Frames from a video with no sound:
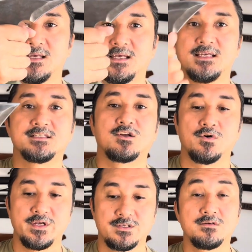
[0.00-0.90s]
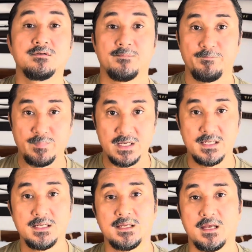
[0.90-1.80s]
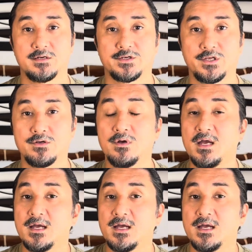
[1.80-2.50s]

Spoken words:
is going to be an indicator to you